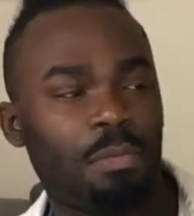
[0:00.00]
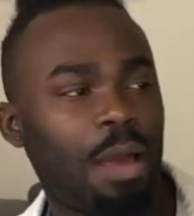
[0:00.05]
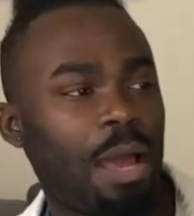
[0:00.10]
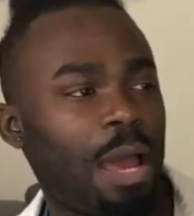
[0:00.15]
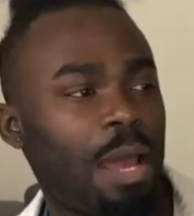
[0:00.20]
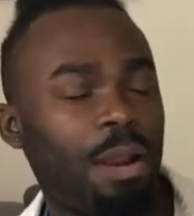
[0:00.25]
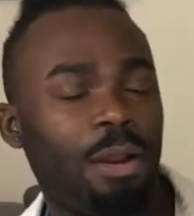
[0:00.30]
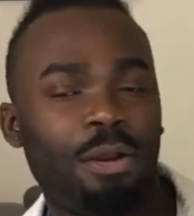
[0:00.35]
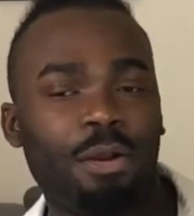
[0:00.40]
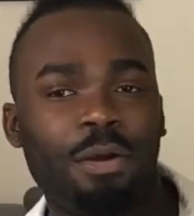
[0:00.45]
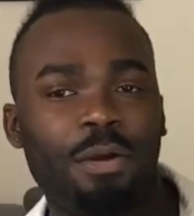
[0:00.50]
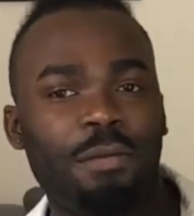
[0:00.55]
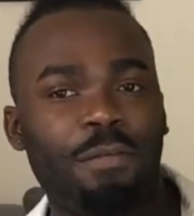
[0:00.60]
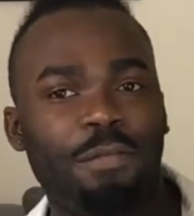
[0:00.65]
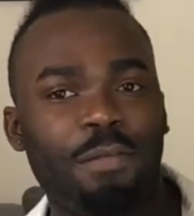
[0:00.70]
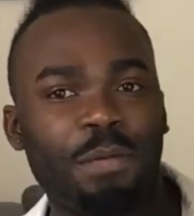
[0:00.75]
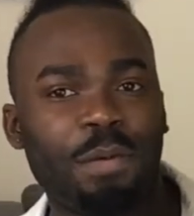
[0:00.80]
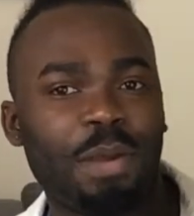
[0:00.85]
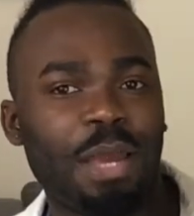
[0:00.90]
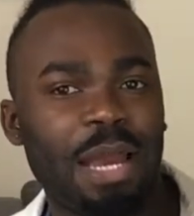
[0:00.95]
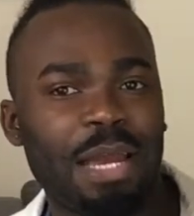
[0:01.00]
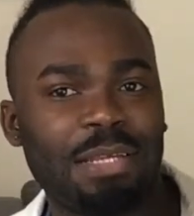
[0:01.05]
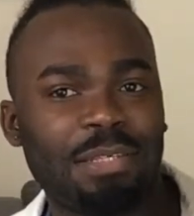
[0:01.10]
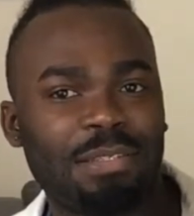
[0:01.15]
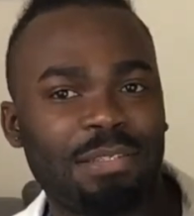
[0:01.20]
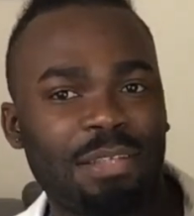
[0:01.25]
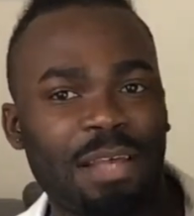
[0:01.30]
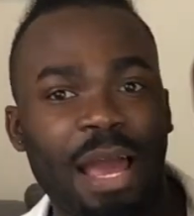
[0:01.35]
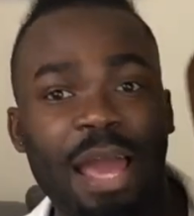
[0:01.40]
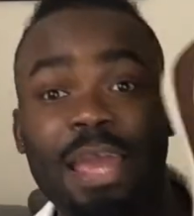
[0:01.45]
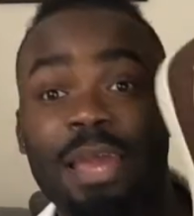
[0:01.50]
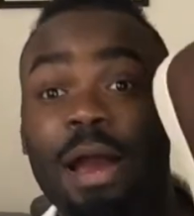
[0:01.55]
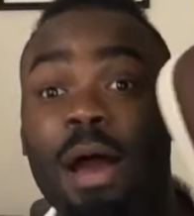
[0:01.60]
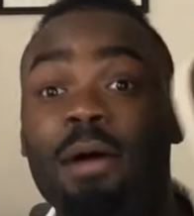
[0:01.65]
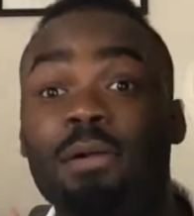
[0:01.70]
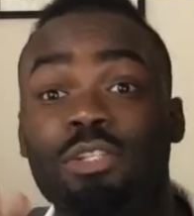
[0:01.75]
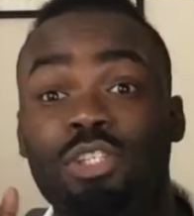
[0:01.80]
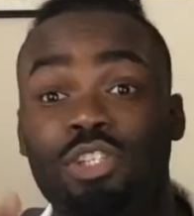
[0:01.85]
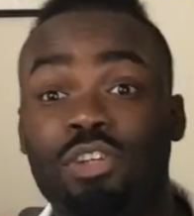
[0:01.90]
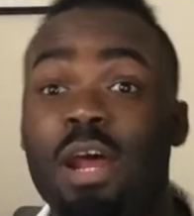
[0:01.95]
I don't know if you guys,
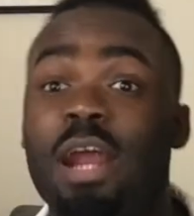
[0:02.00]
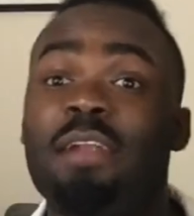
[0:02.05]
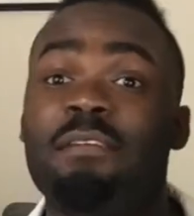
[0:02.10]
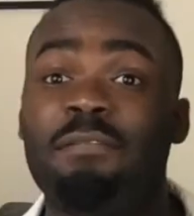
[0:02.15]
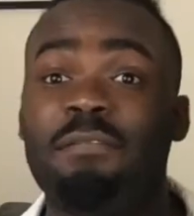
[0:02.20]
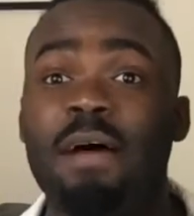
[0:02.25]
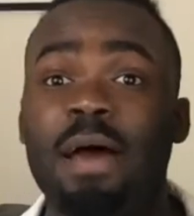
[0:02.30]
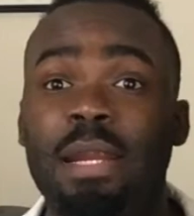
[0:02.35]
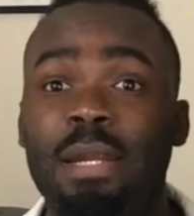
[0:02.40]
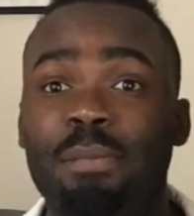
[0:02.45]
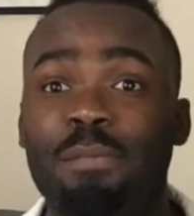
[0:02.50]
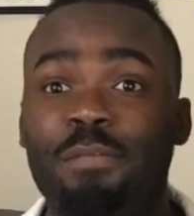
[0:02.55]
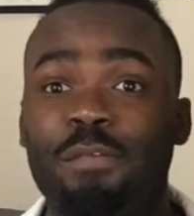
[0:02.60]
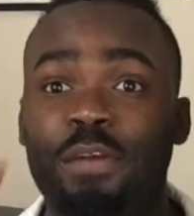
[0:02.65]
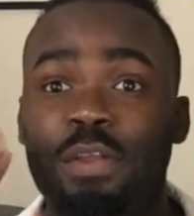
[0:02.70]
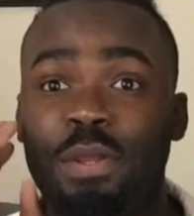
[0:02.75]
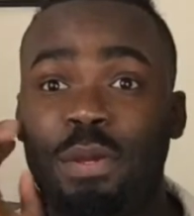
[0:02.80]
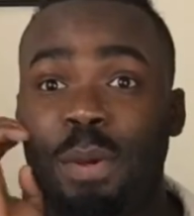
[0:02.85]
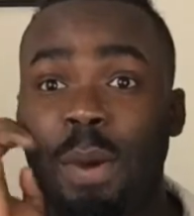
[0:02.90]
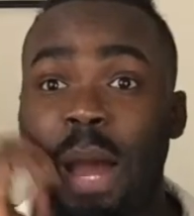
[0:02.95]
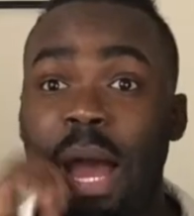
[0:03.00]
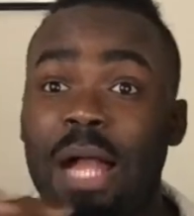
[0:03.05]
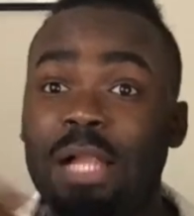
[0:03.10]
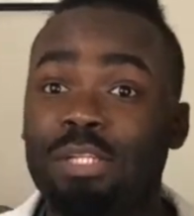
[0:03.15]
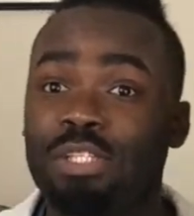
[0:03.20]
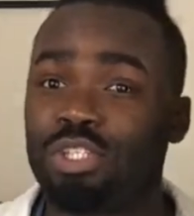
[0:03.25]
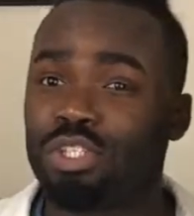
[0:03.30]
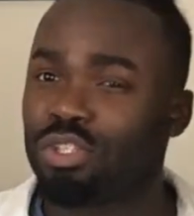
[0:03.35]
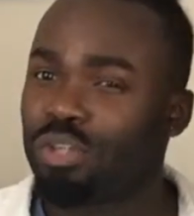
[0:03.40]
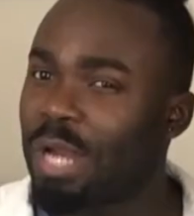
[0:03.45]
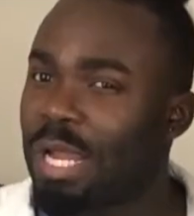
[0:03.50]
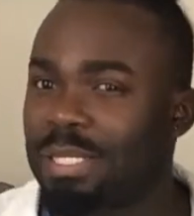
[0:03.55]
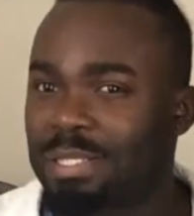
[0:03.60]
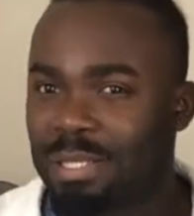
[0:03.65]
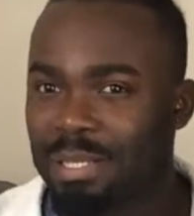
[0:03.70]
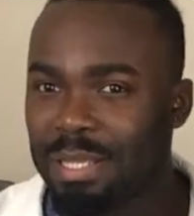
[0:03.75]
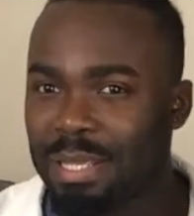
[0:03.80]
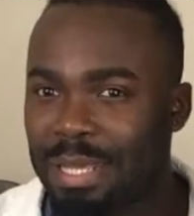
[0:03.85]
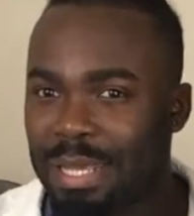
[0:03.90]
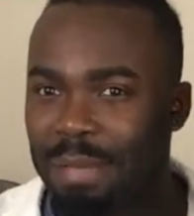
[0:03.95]
I'll try to find them for you. I'll try to
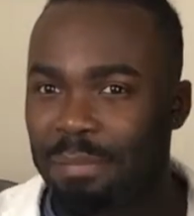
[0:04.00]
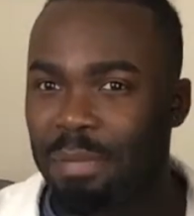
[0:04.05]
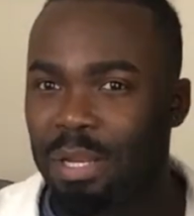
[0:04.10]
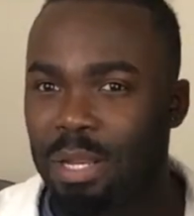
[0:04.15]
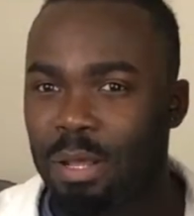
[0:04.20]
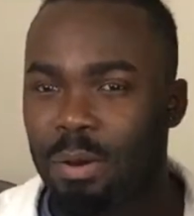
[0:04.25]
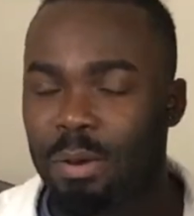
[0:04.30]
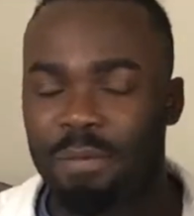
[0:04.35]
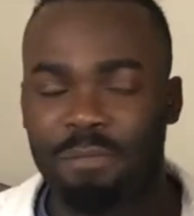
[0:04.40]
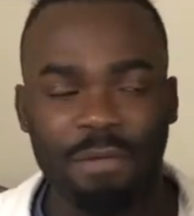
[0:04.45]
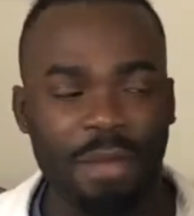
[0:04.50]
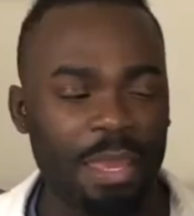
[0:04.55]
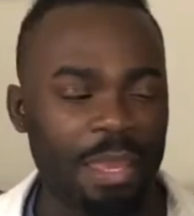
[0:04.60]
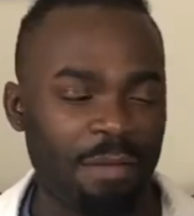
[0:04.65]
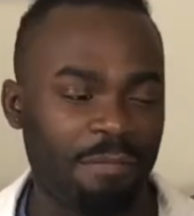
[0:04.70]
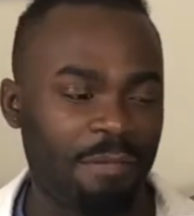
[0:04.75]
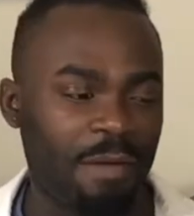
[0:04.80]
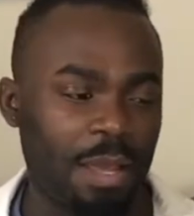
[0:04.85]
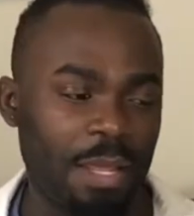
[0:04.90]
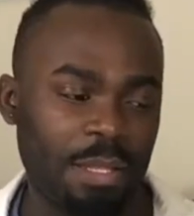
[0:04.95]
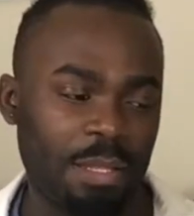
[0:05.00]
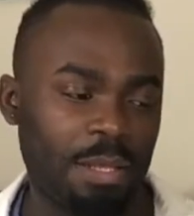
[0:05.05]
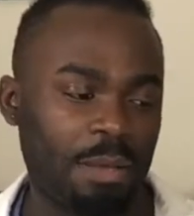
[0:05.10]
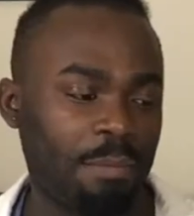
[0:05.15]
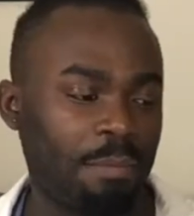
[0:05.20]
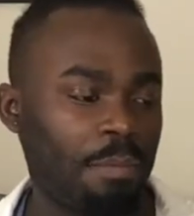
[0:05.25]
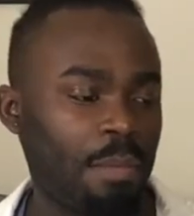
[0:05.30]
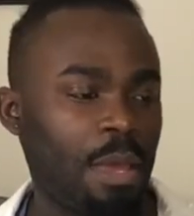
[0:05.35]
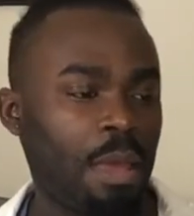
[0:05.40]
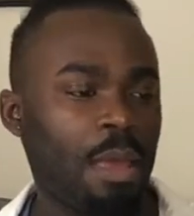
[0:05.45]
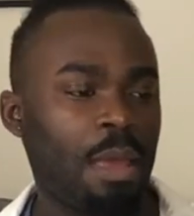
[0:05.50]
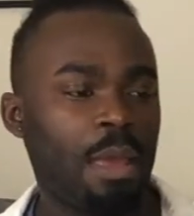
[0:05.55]
link it below if I can find them.